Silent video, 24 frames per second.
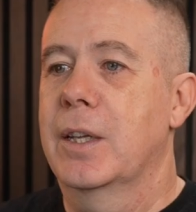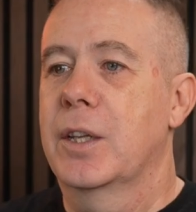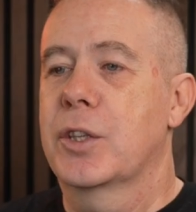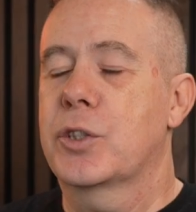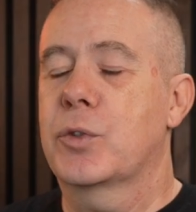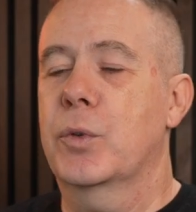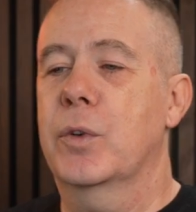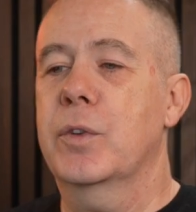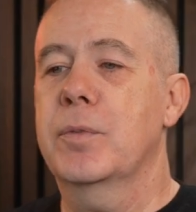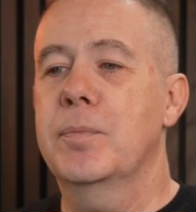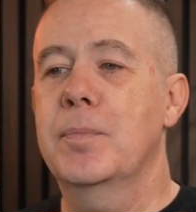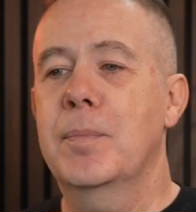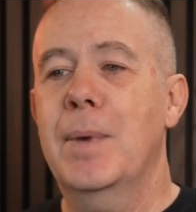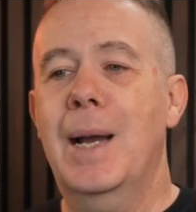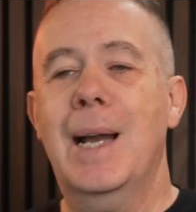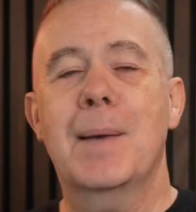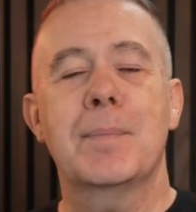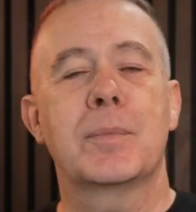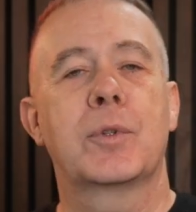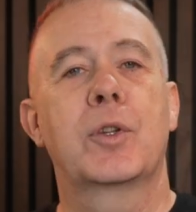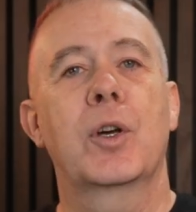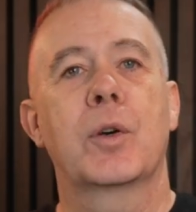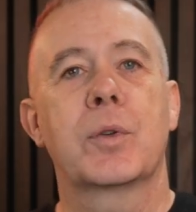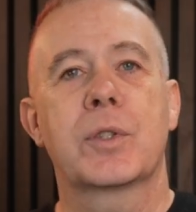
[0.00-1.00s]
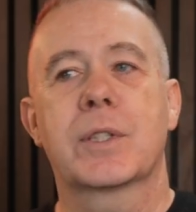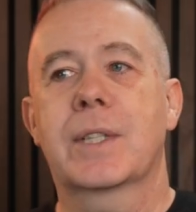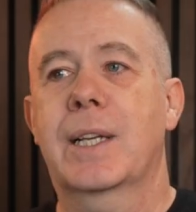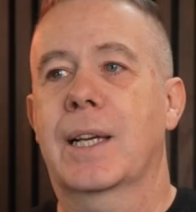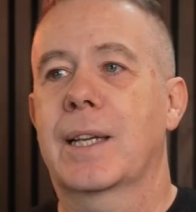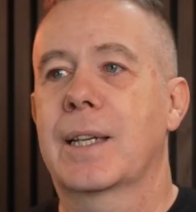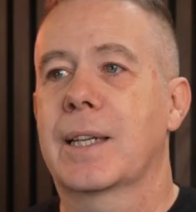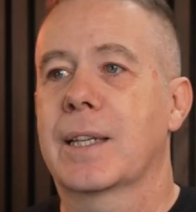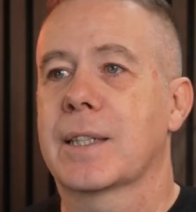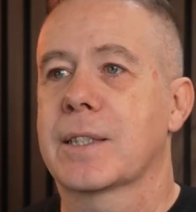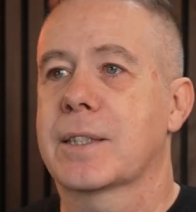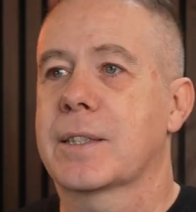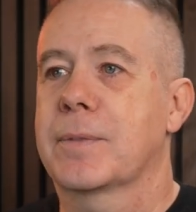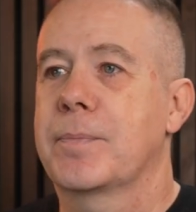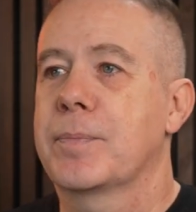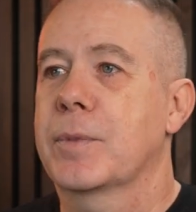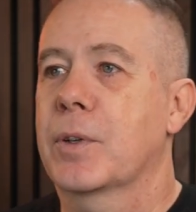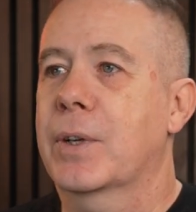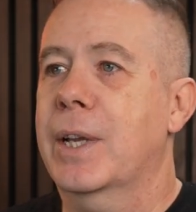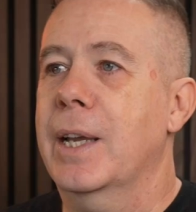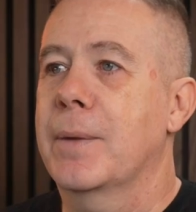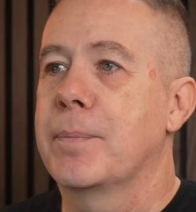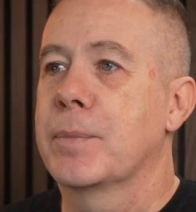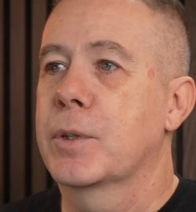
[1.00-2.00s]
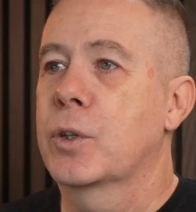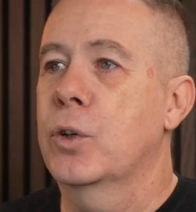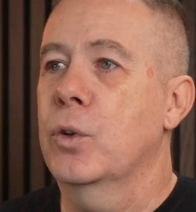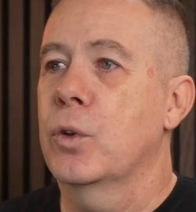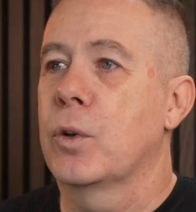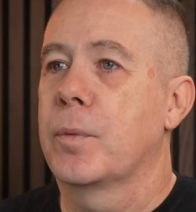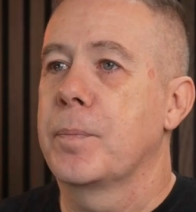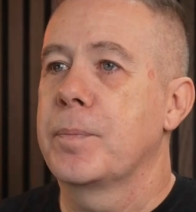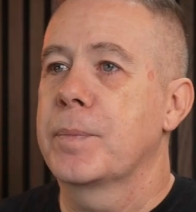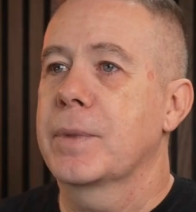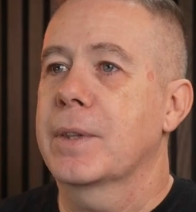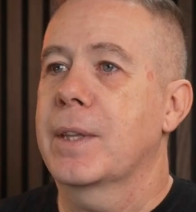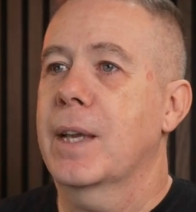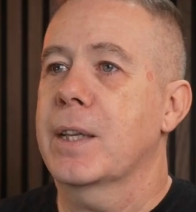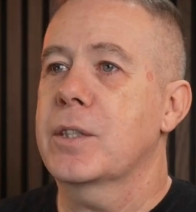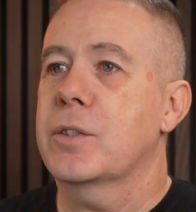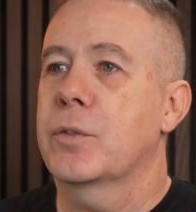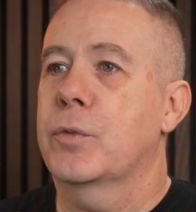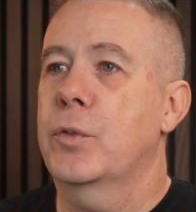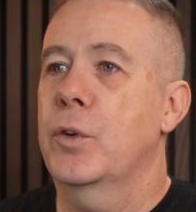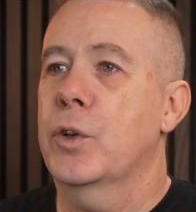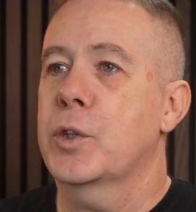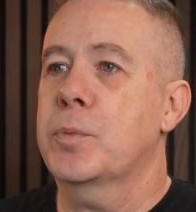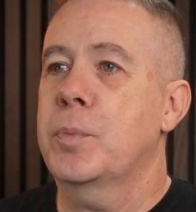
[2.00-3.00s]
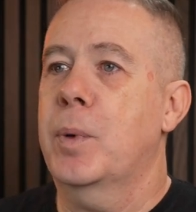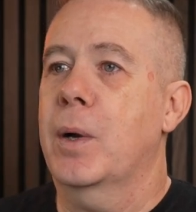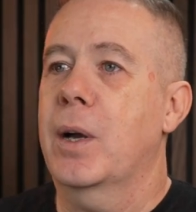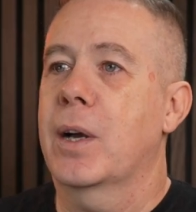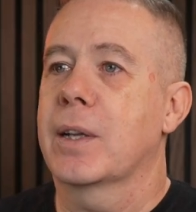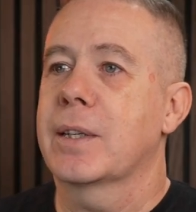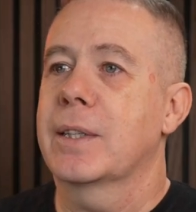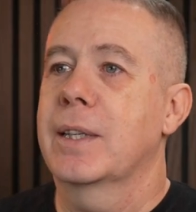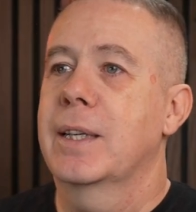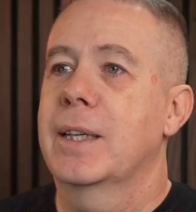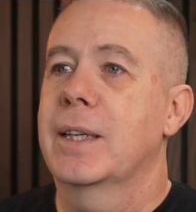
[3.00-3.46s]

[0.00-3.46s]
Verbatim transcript: So we've mapped those colors. Okay, cool. That's the first part.